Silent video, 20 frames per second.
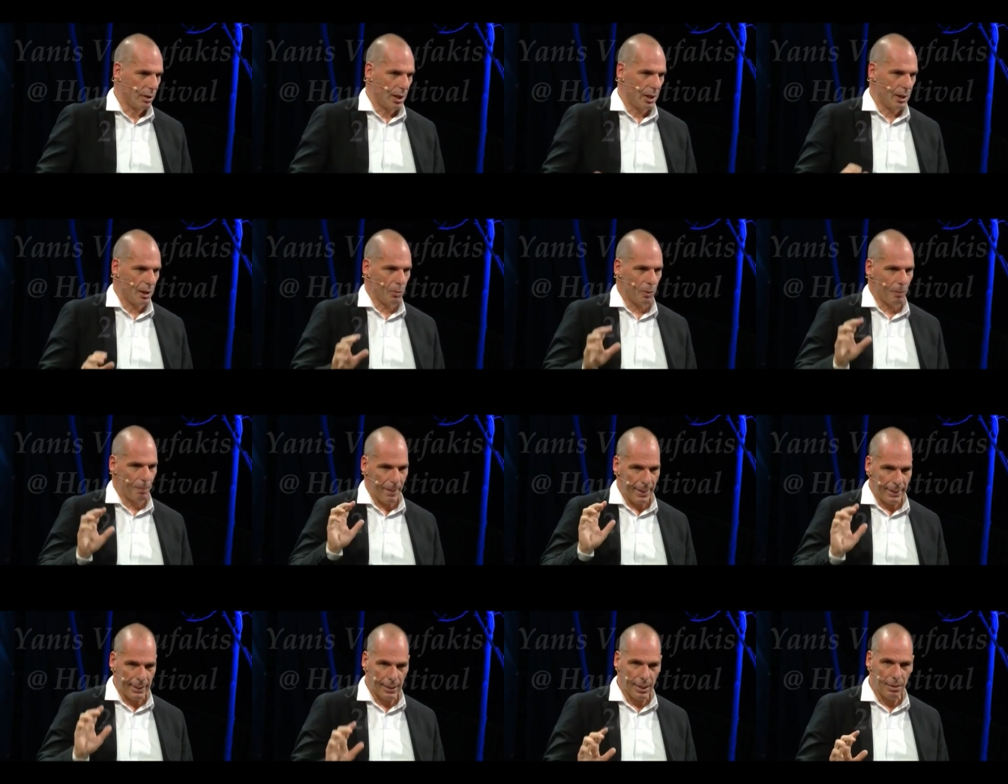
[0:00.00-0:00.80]
And they were
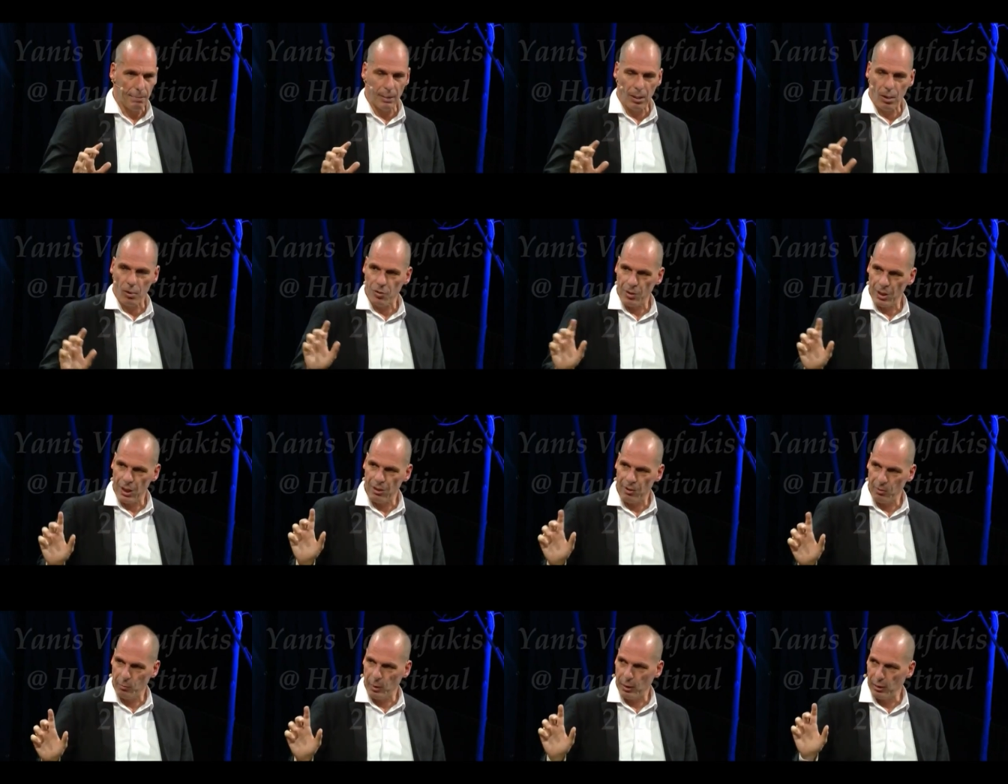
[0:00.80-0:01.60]
panicking because
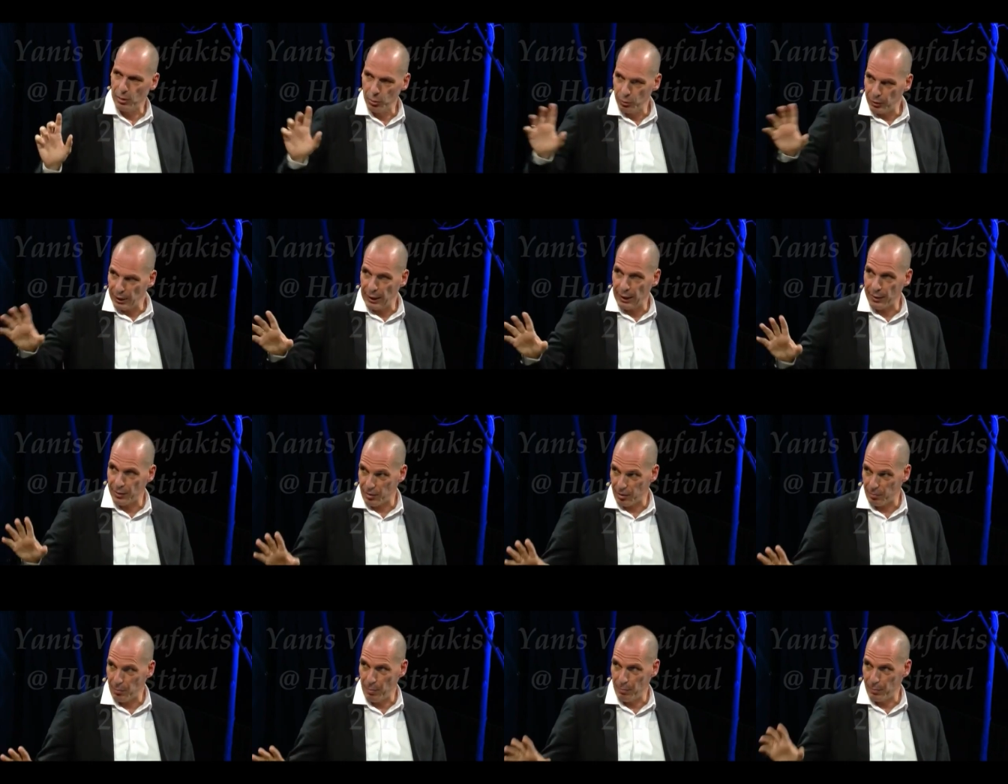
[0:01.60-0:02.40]
these were new
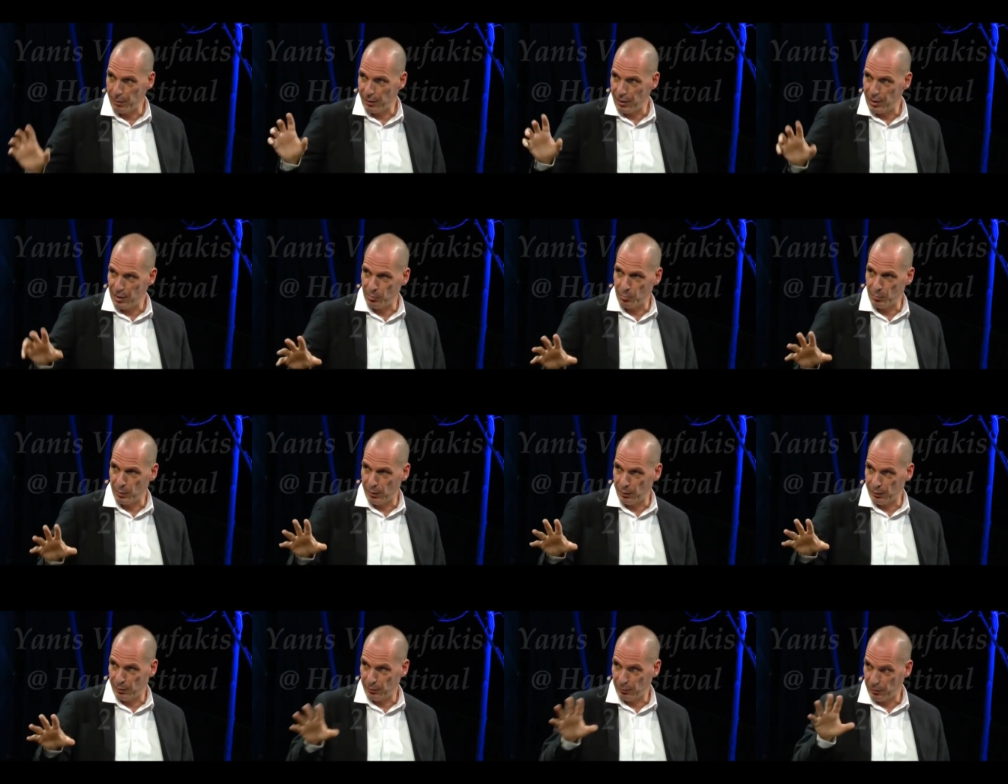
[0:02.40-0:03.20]
dealers, remember? These
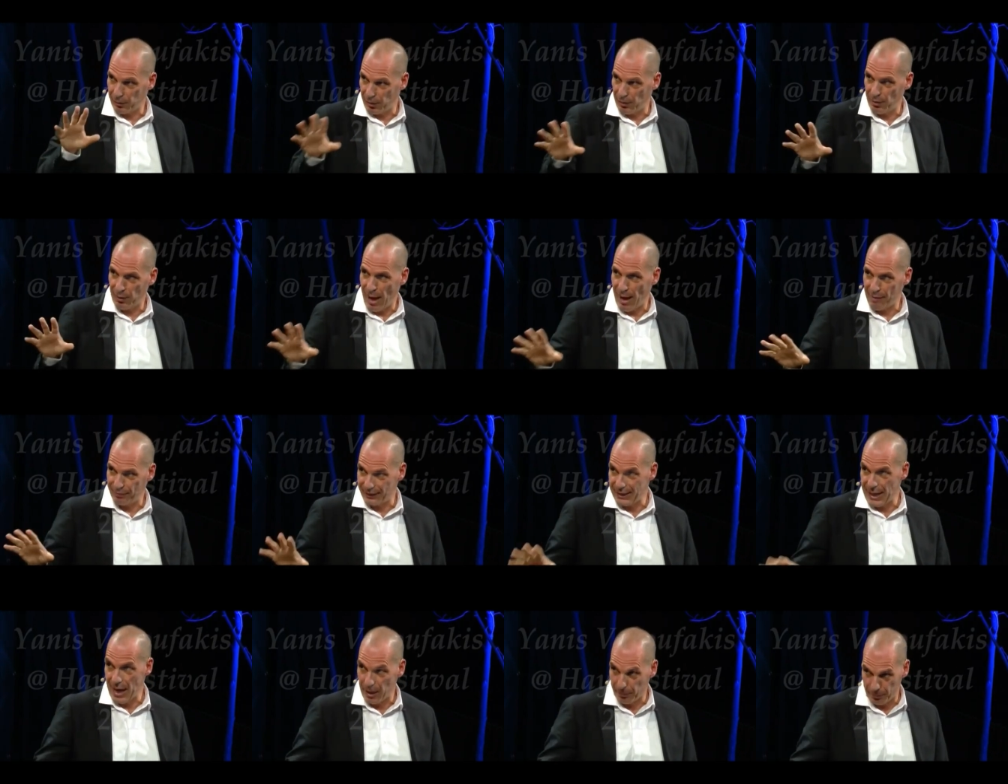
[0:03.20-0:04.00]
were the, the
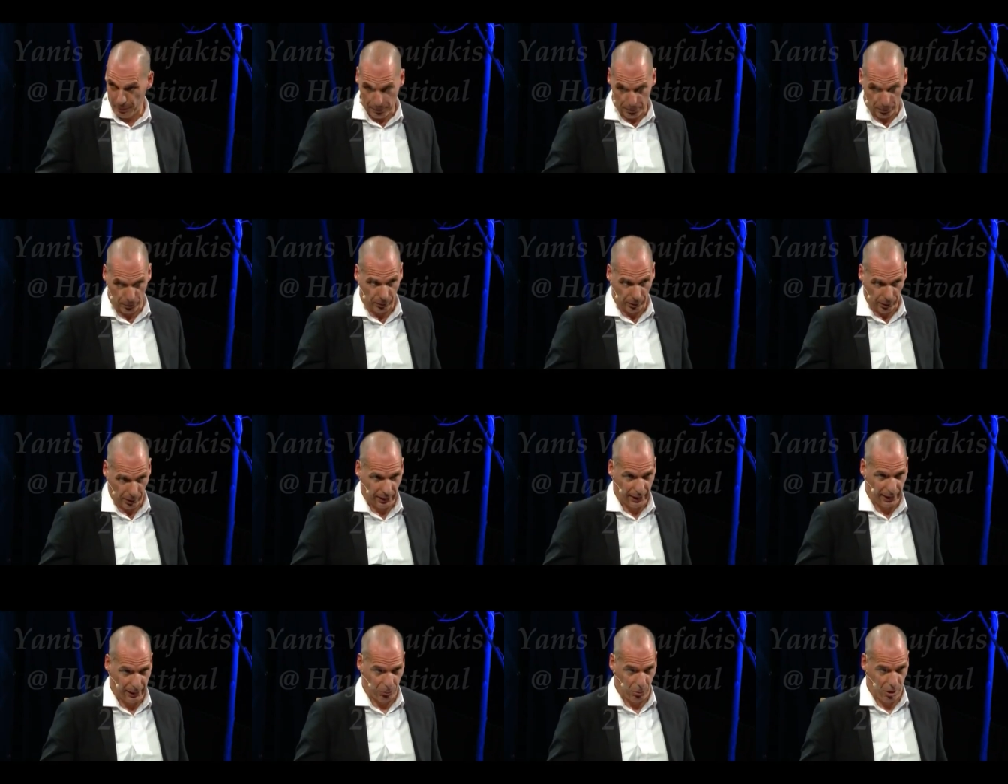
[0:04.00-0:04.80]
FDR people
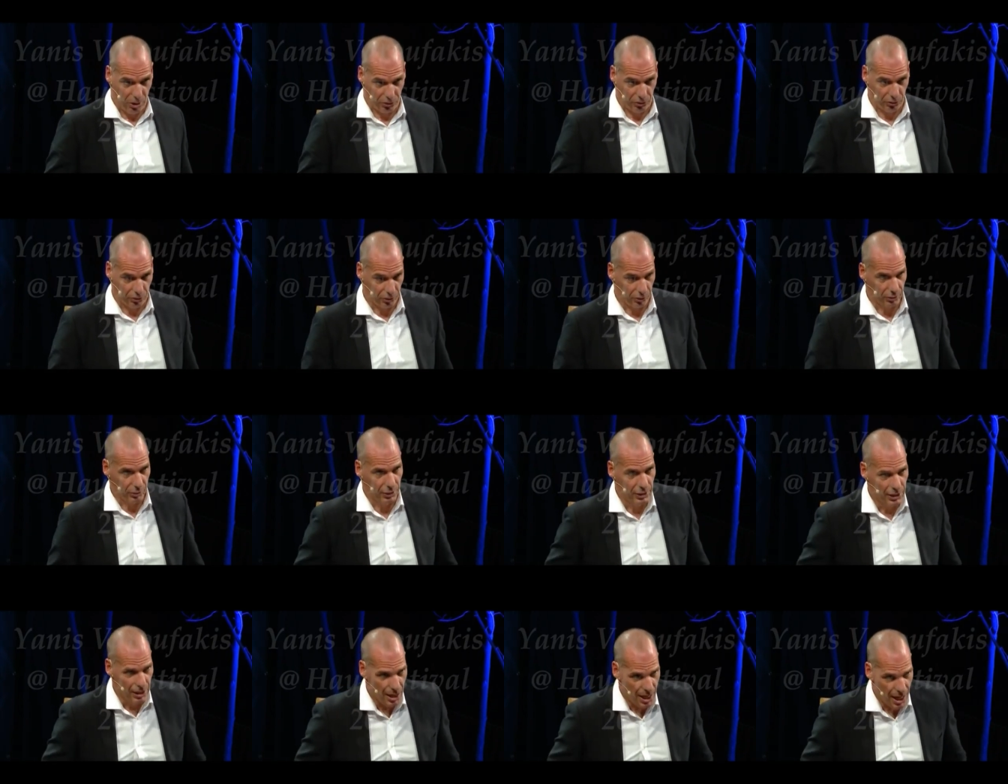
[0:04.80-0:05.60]
in Washington.
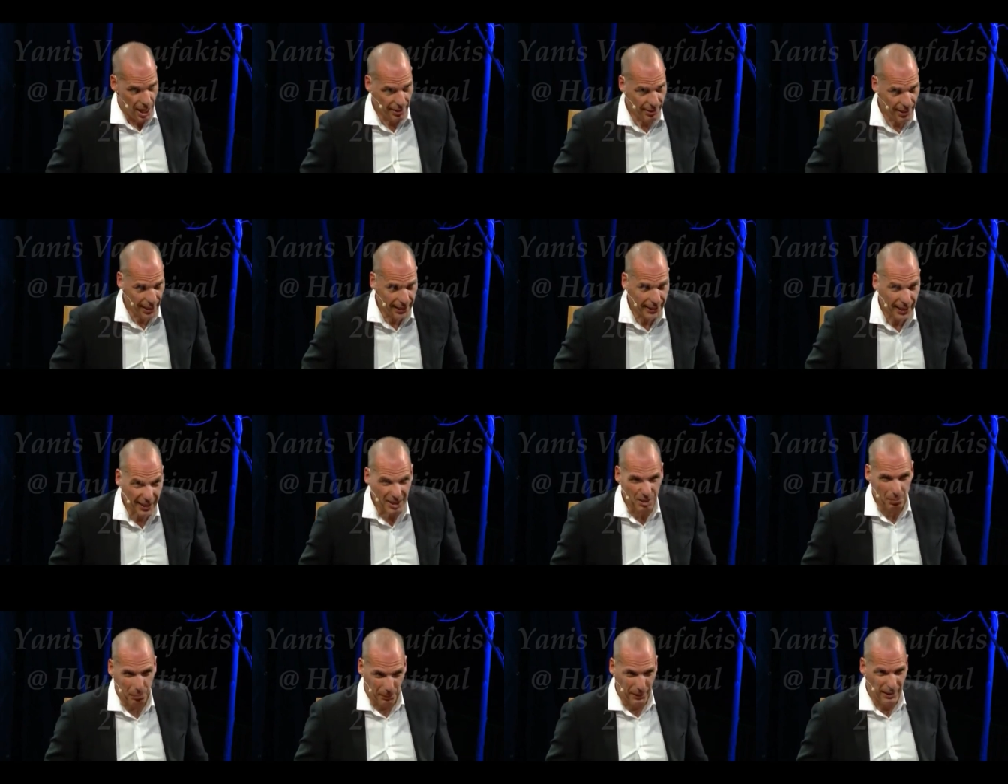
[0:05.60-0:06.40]
And they had
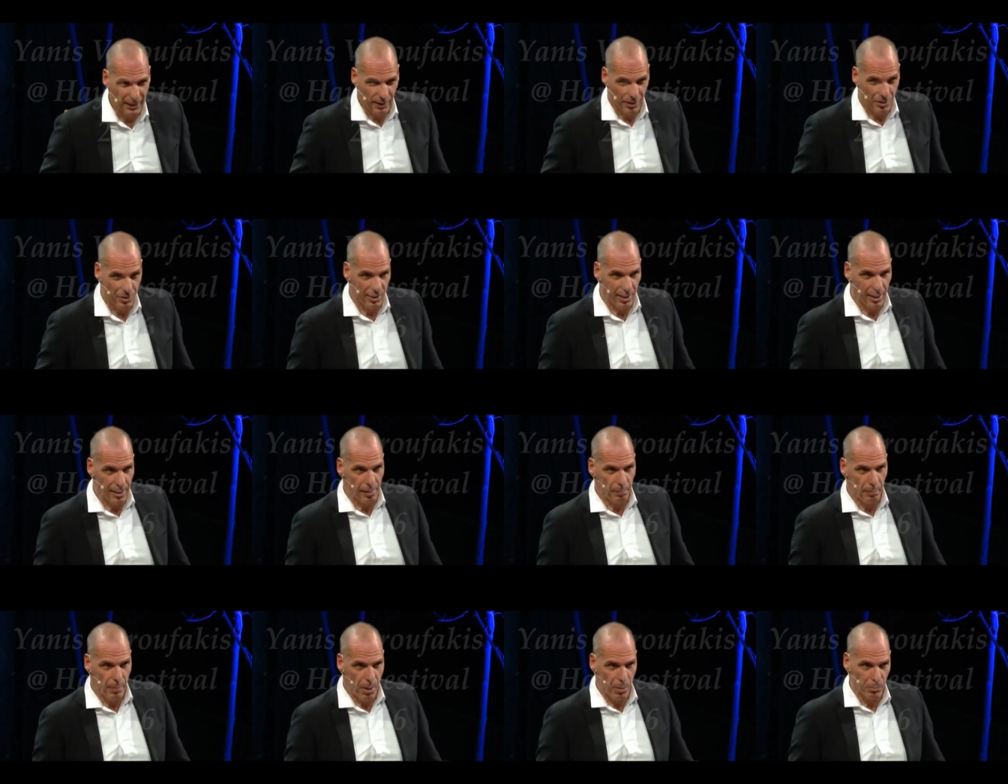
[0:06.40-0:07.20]
experienced in
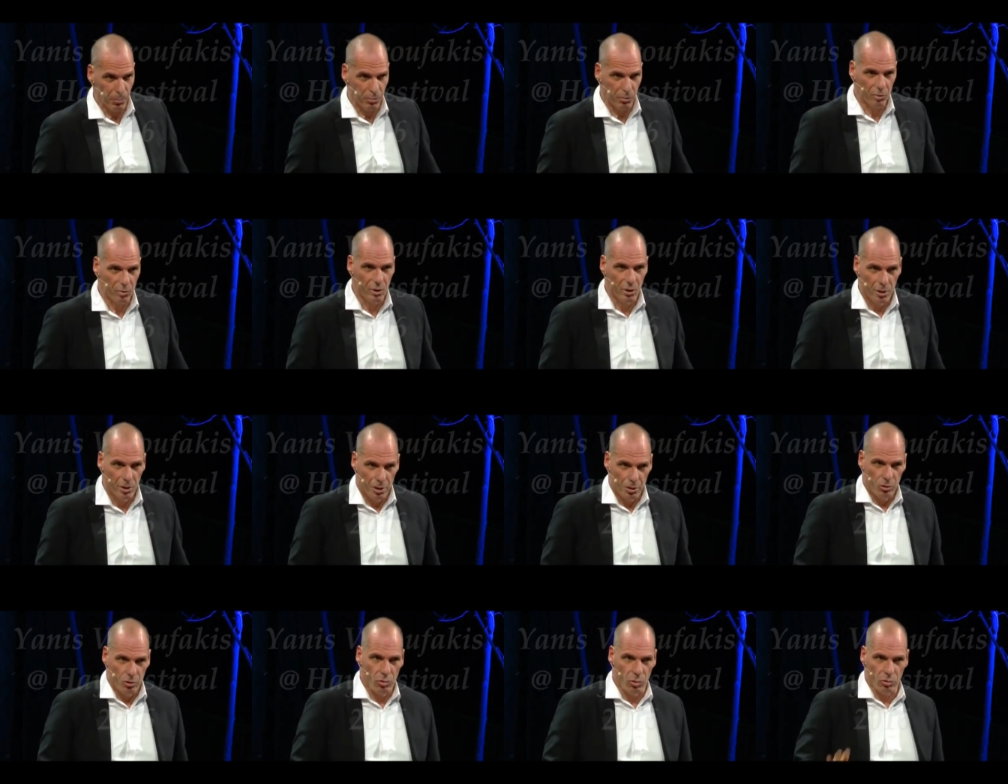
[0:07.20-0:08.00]
their bones
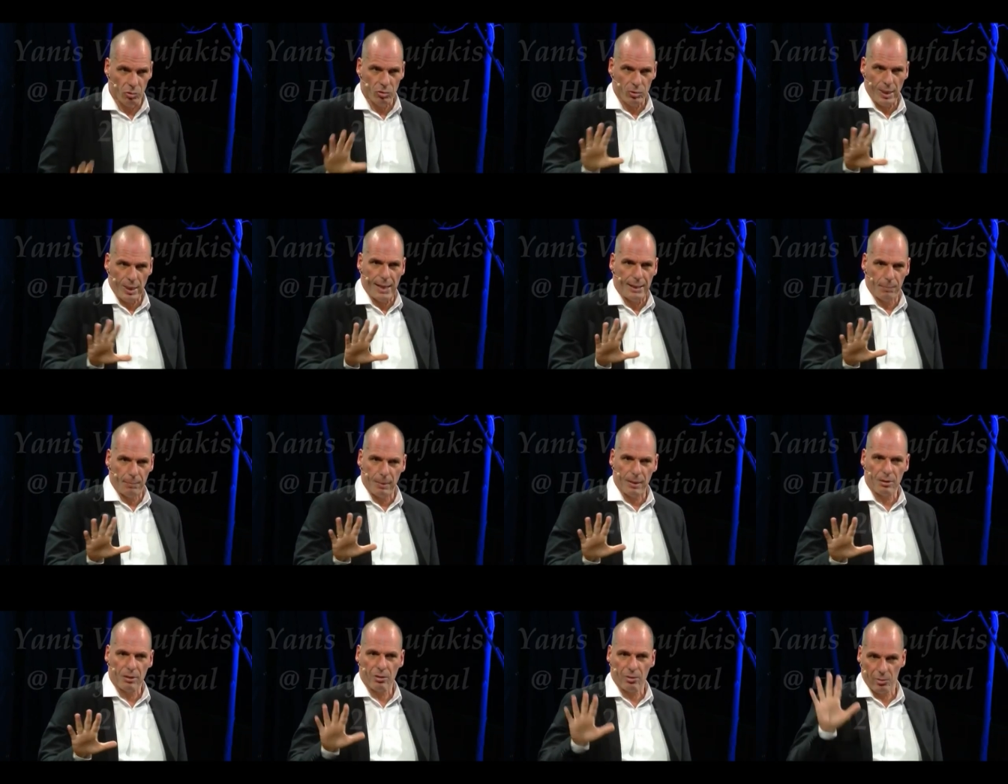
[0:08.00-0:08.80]
John
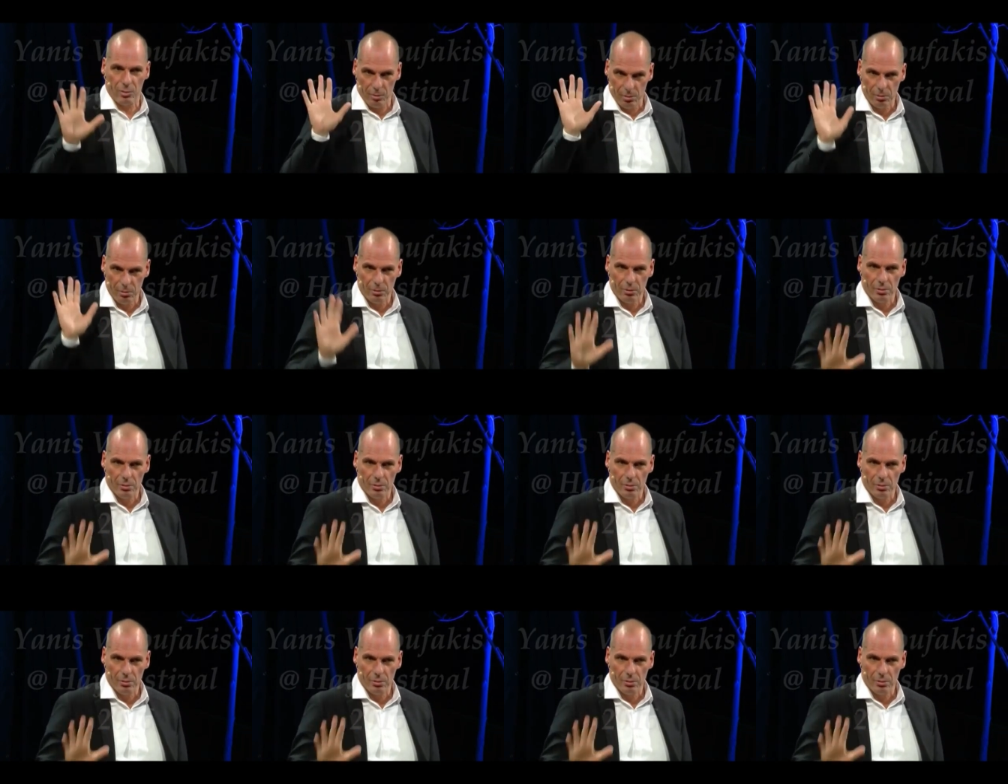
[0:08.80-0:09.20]
Steinbeck's